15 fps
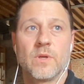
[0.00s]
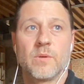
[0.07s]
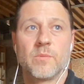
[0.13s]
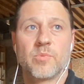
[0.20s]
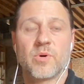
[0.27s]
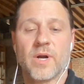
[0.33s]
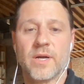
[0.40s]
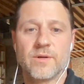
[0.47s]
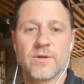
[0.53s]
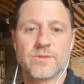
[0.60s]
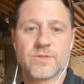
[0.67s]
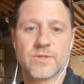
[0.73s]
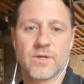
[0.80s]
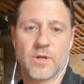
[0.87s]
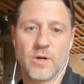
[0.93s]
Prior
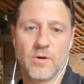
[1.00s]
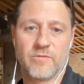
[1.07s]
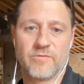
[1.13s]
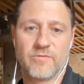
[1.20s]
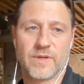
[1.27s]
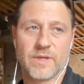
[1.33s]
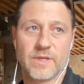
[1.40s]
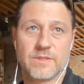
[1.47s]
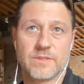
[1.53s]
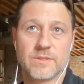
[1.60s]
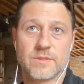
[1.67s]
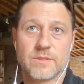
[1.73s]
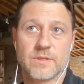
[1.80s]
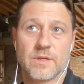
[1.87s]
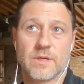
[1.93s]
to
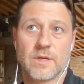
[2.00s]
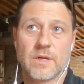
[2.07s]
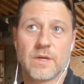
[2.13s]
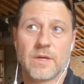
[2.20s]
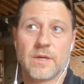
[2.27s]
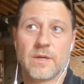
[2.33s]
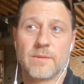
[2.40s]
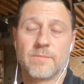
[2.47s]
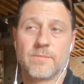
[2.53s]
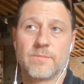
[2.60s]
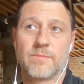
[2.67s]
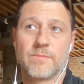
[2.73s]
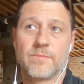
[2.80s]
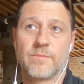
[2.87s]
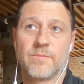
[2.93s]
COVID,
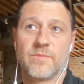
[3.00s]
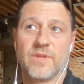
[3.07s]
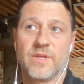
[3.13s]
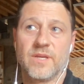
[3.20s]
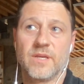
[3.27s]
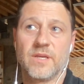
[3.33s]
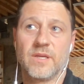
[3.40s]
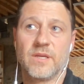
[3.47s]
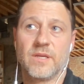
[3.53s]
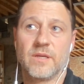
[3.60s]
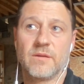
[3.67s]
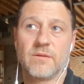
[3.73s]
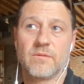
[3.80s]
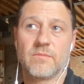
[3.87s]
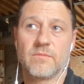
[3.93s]

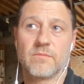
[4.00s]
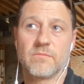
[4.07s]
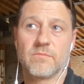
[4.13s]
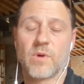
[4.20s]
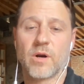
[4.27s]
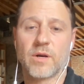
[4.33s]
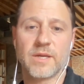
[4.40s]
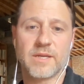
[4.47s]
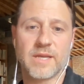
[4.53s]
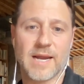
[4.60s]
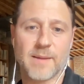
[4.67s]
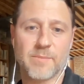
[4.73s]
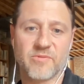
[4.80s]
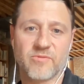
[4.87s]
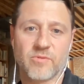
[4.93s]
the market
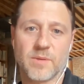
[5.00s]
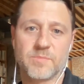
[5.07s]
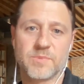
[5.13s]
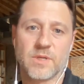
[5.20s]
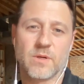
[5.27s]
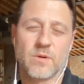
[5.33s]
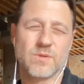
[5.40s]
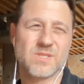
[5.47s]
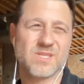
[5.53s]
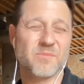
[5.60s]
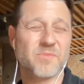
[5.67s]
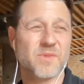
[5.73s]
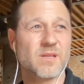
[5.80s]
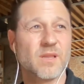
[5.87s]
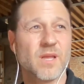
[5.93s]
cap of crypto was
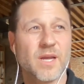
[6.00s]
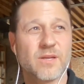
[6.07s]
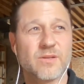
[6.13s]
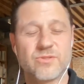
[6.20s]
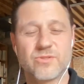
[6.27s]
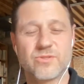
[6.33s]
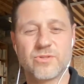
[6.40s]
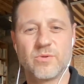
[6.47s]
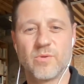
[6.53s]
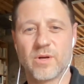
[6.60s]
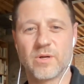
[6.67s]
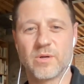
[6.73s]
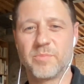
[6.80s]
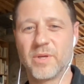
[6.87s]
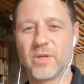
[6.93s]
something like
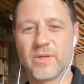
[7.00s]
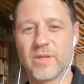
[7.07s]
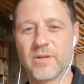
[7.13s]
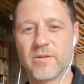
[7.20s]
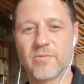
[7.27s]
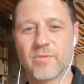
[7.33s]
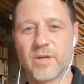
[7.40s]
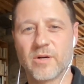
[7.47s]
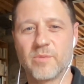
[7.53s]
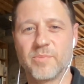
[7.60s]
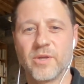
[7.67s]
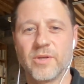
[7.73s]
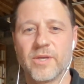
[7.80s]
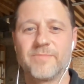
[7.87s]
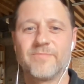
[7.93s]
200 billion, 300
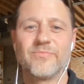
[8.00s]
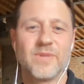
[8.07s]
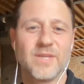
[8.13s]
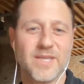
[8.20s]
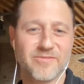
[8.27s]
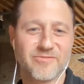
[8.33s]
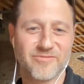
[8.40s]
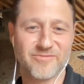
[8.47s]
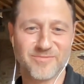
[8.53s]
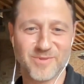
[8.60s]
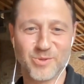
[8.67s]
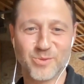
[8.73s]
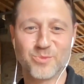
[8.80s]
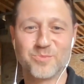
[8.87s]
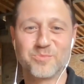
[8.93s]
billion, if
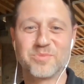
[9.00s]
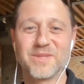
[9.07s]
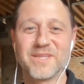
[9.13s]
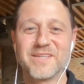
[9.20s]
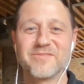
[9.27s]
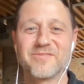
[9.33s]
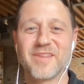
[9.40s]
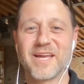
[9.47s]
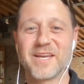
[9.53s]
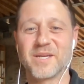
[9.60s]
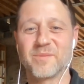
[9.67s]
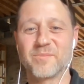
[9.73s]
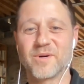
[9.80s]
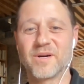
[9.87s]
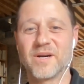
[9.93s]
you believe that
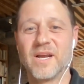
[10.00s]
number.